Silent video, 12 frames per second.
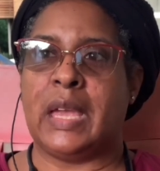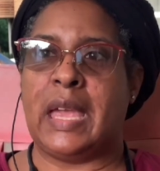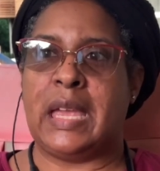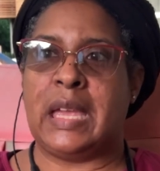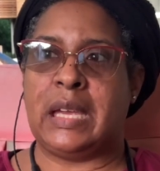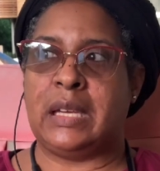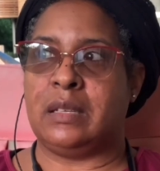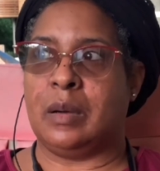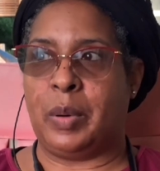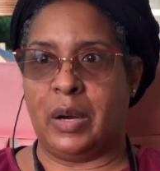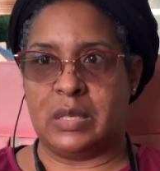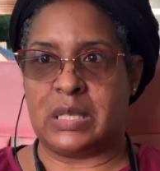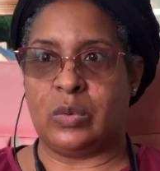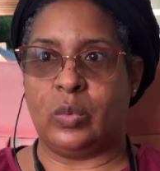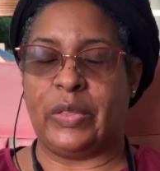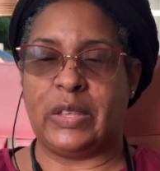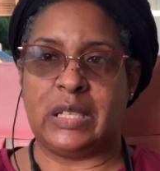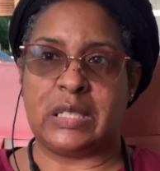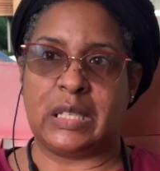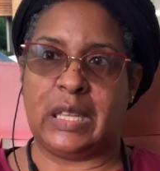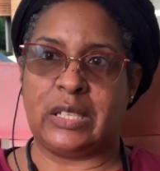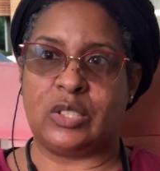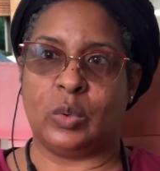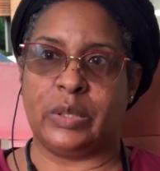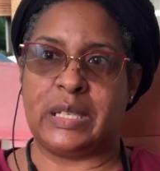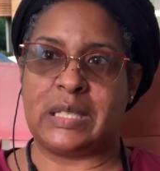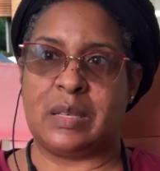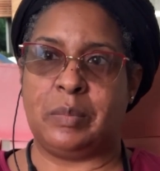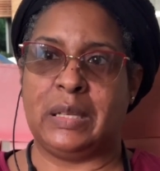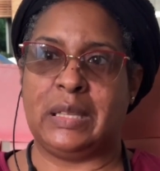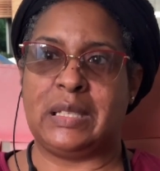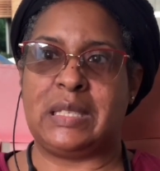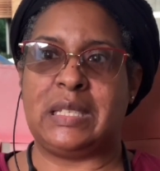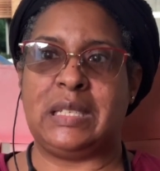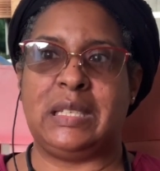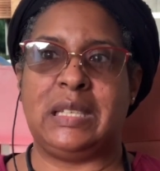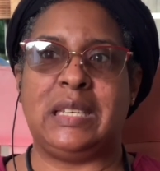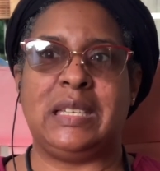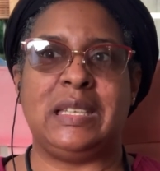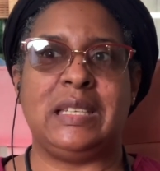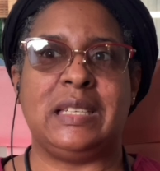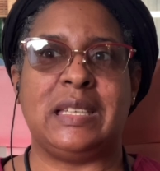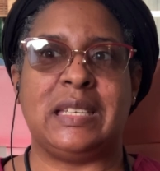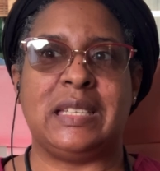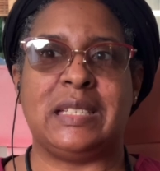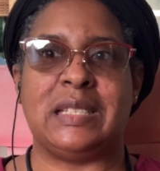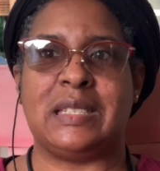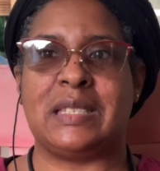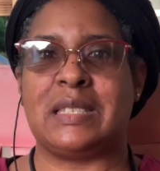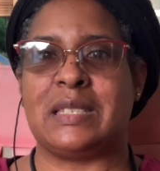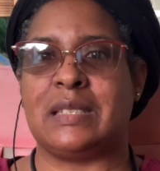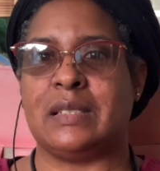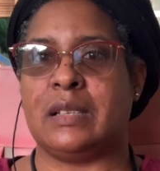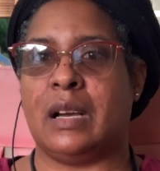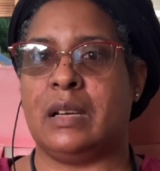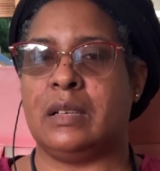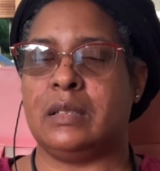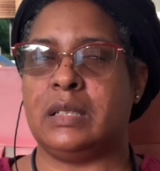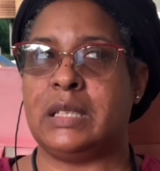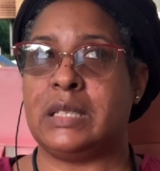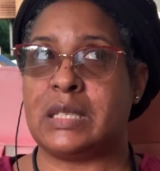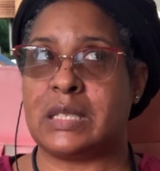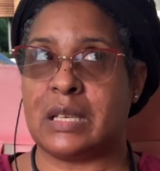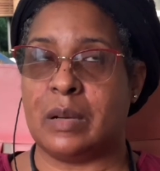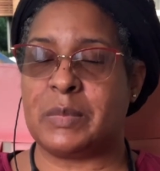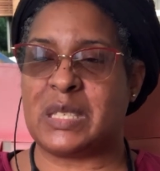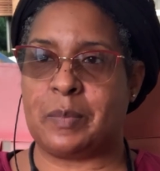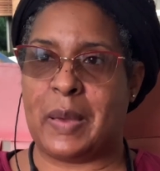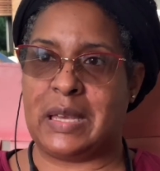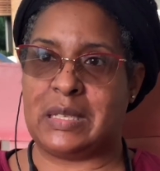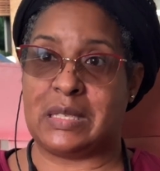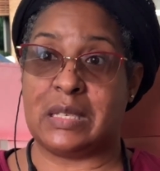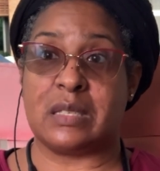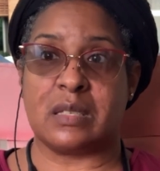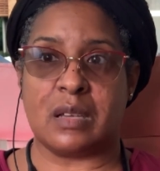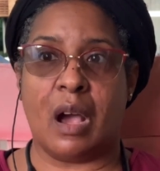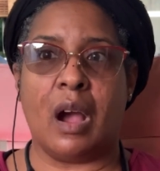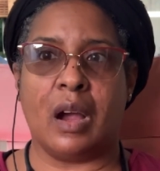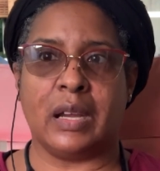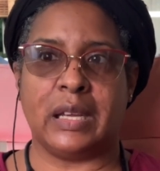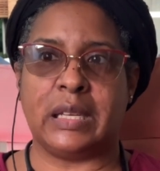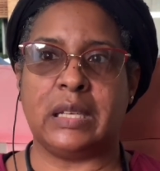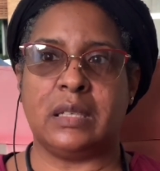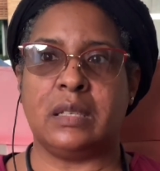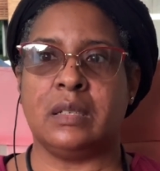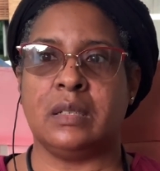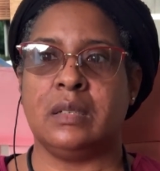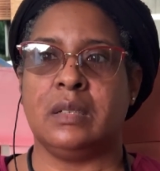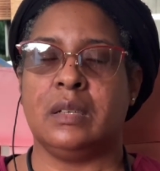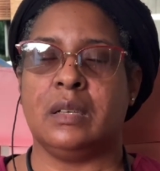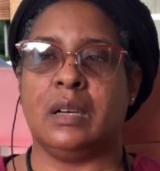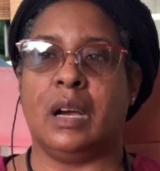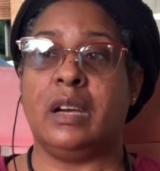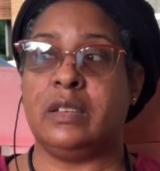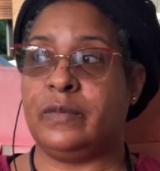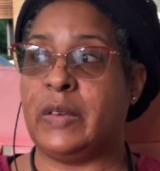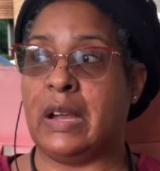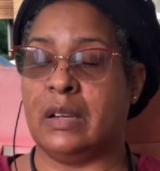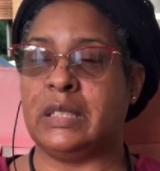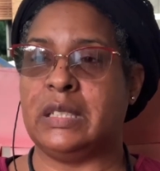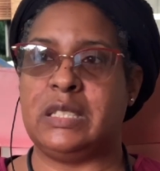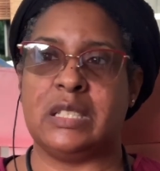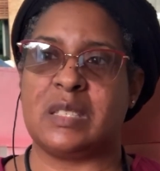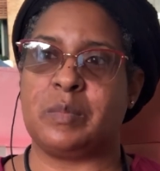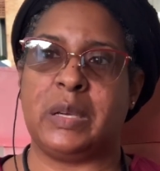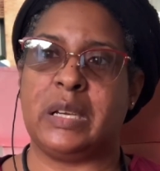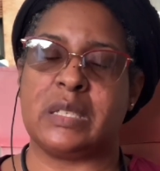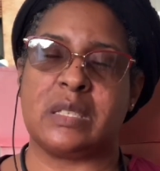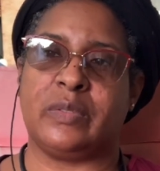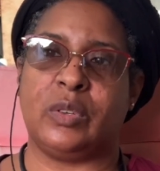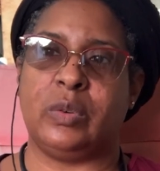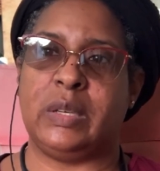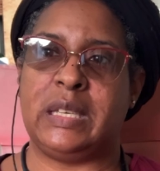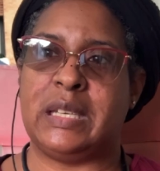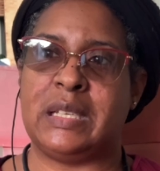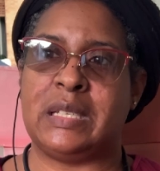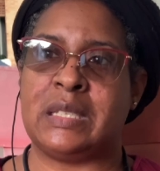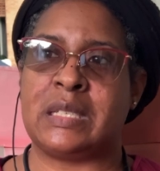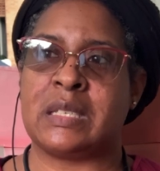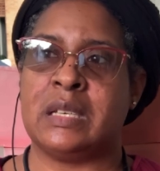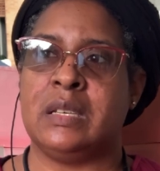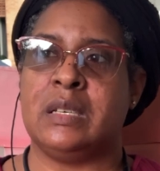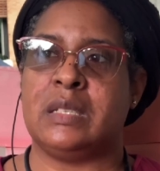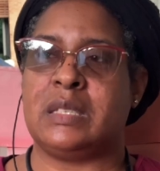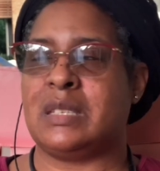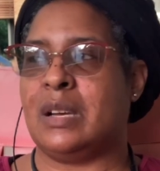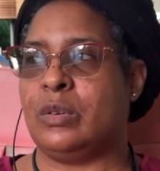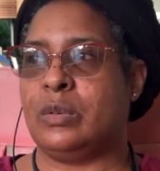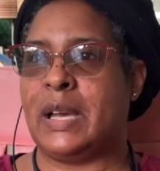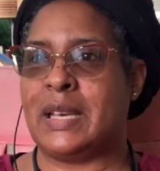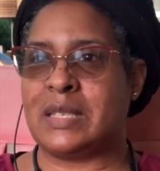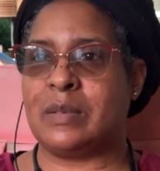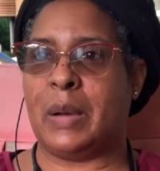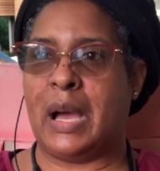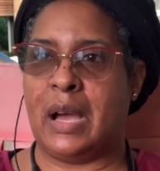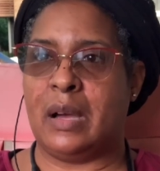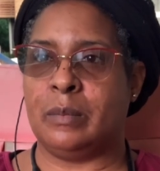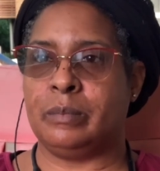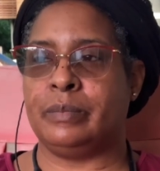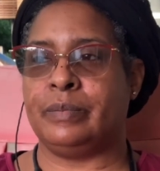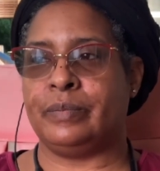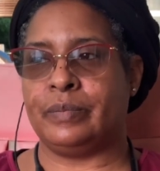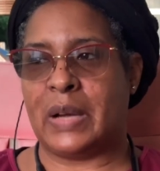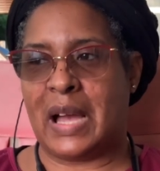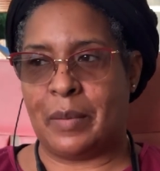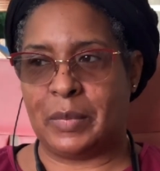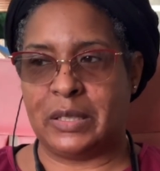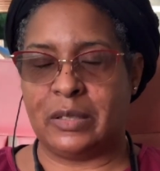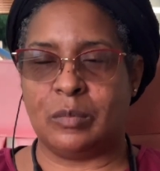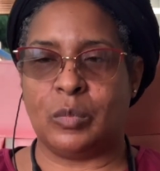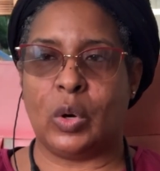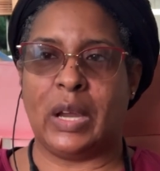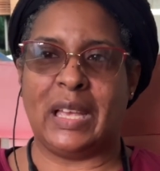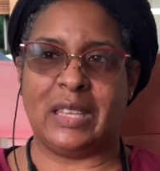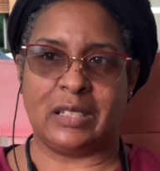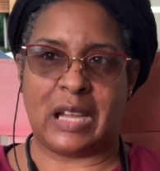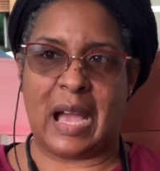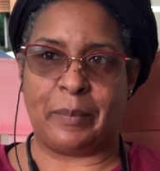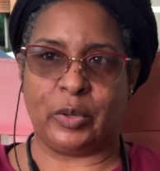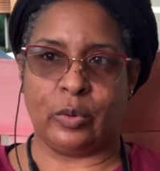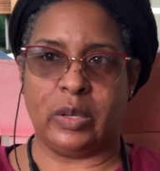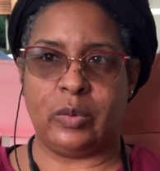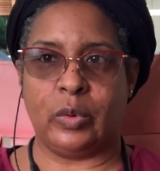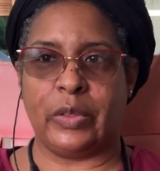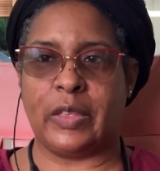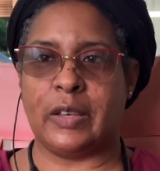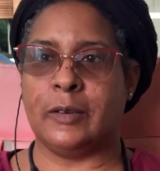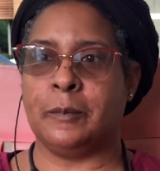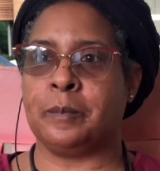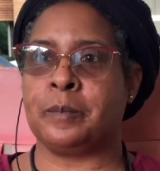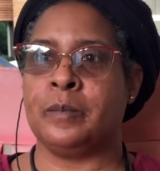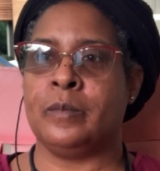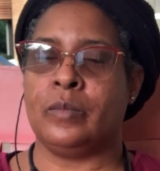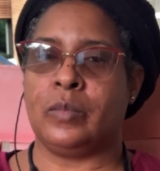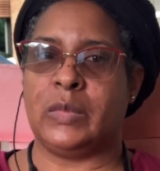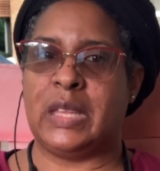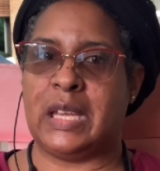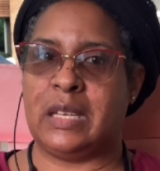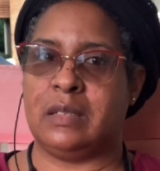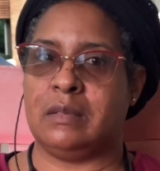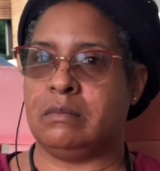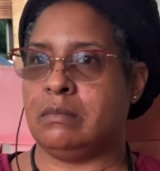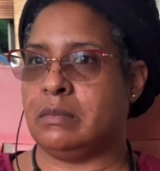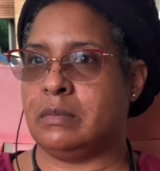and a person with an intellectual disability, he is in some spaces targeted unfairly just because of who he is. So as a mom, I'm a little more helicoptery with him than